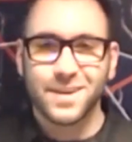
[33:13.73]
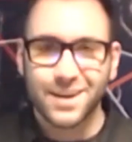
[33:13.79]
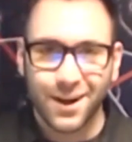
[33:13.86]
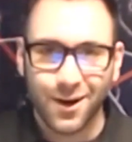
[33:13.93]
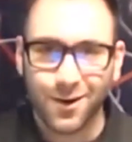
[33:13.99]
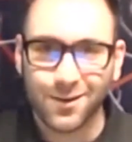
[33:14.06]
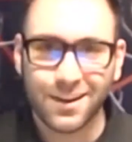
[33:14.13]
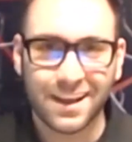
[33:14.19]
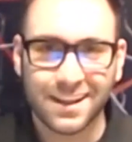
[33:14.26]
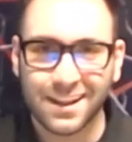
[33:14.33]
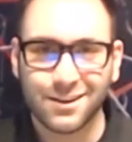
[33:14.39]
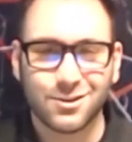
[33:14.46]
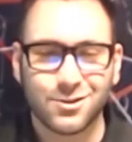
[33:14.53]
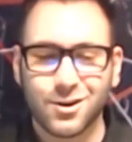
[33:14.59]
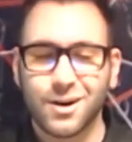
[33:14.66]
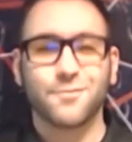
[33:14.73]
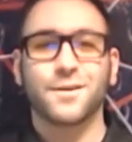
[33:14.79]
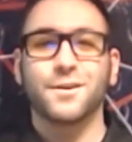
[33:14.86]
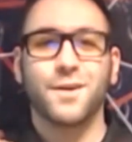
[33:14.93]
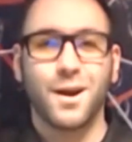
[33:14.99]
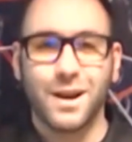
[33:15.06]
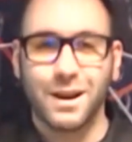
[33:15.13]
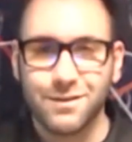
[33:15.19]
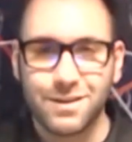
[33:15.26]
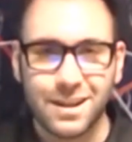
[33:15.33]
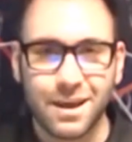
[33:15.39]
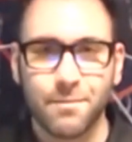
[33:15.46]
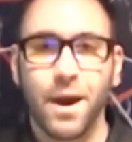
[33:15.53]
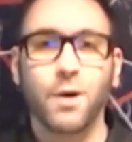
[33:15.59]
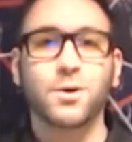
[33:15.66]
like they're trying to figure out
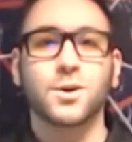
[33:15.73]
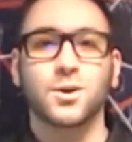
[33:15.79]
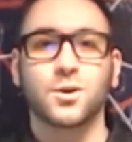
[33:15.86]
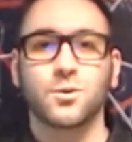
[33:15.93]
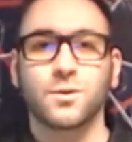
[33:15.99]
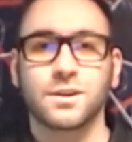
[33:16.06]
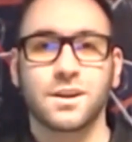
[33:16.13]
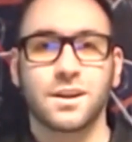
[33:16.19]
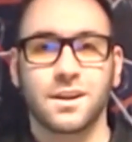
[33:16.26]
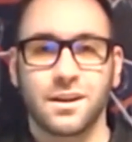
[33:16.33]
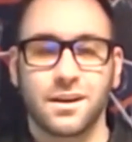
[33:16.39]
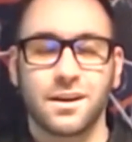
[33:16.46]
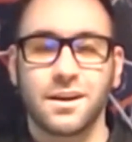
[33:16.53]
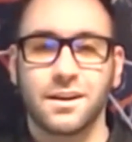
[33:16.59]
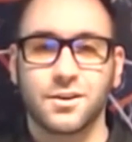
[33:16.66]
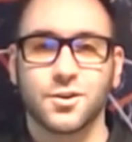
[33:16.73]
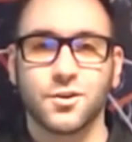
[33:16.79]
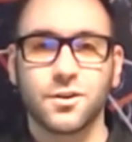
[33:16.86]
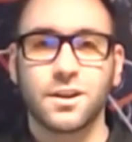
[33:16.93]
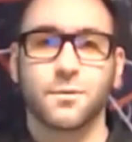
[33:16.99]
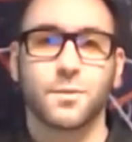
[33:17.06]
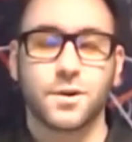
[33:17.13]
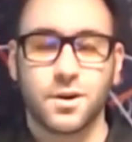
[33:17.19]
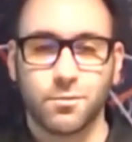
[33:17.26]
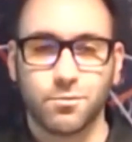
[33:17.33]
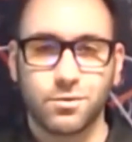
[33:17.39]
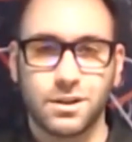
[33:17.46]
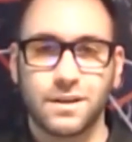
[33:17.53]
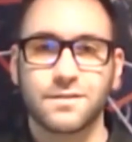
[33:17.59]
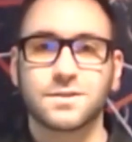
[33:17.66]
everything about you internally and what your
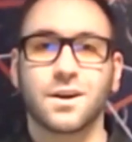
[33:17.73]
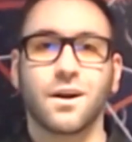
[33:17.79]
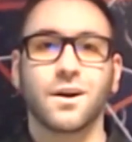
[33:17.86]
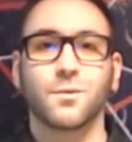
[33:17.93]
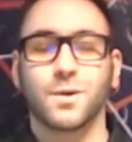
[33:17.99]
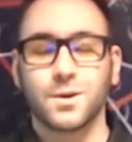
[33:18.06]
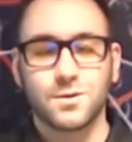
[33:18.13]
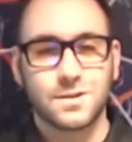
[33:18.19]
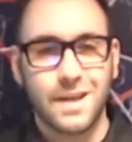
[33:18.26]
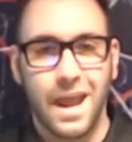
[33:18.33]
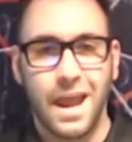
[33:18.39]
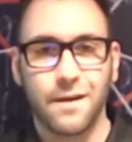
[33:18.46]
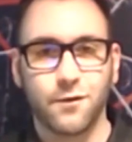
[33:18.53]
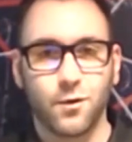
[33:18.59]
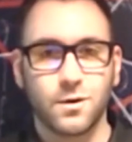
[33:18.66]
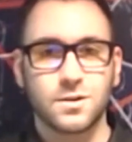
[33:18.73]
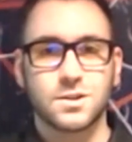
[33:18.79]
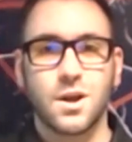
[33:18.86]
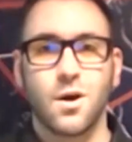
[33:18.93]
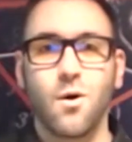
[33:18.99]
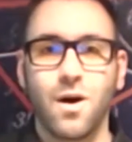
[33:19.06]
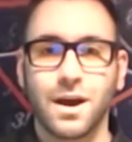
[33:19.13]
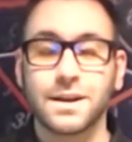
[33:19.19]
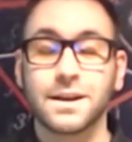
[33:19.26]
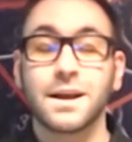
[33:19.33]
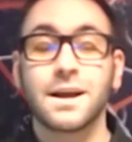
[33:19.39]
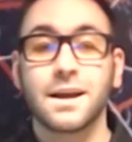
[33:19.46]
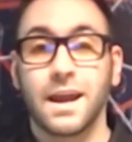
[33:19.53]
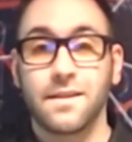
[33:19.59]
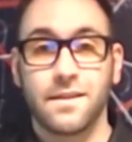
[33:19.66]
beliefs are and what you stand for and so on.
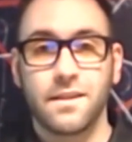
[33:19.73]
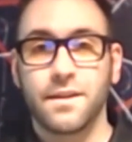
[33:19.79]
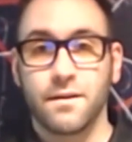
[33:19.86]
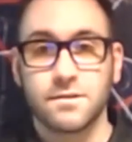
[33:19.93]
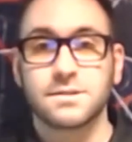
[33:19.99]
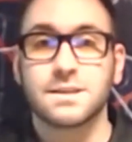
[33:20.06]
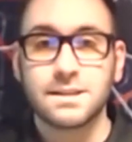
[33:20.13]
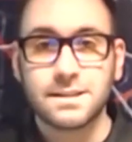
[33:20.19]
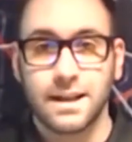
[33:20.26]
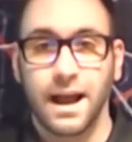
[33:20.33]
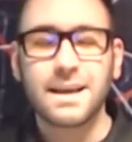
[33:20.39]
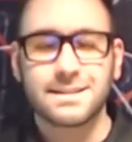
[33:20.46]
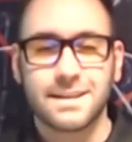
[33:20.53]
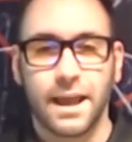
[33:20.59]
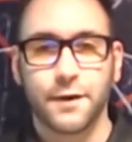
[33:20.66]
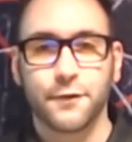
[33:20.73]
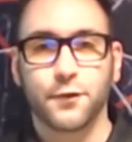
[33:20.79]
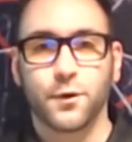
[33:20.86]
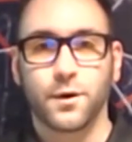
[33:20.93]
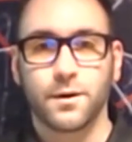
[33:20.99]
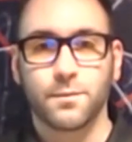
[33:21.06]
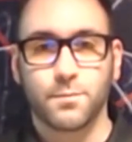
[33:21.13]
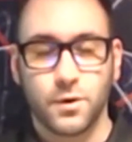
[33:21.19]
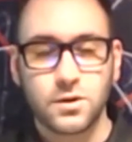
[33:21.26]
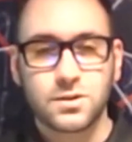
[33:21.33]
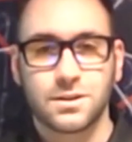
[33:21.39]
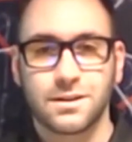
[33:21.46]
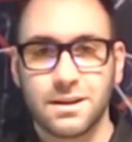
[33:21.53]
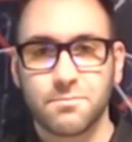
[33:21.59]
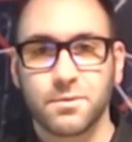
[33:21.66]
And there's things that I stand for
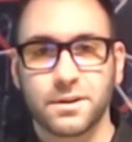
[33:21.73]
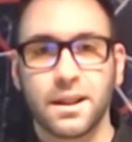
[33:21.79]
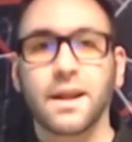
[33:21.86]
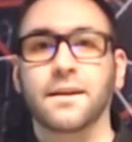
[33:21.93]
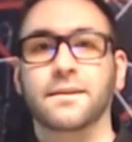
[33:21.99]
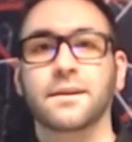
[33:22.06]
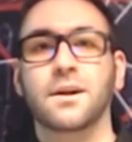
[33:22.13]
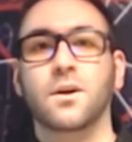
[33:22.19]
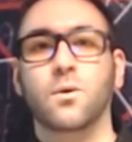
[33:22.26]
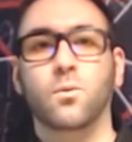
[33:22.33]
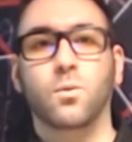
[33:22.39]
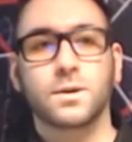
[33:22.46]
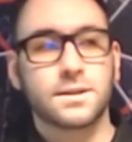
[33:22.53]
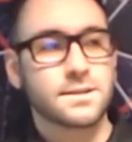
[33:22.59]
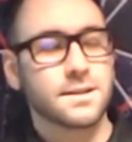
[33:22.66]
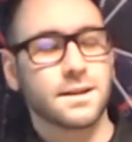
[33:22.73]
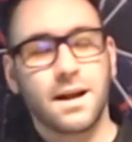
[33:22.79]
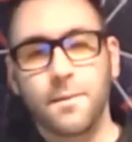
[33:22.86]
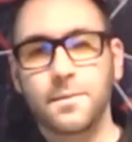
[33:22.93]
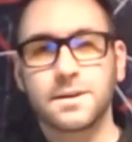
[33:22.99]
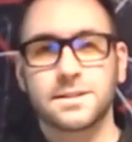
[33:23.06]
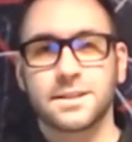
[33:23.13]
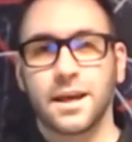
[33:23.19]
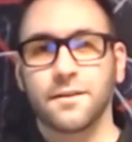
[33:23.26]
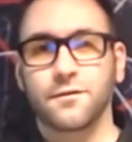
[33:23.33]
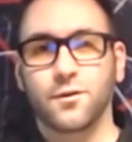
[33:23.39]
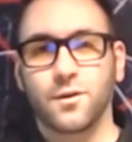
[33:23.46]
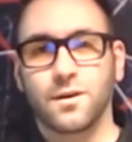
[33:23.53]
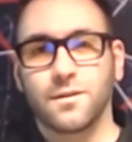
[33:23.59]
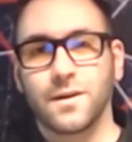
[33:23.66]
personally, but then what does the company stand
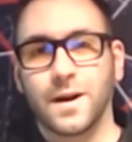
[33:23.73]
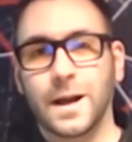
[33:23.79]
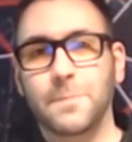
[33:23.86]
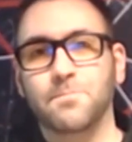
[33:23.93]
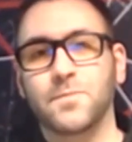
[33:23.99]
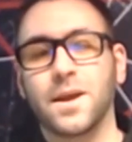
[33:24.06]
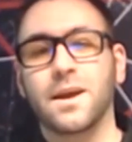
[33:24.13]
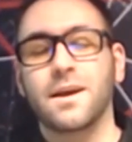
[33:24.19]
for, right?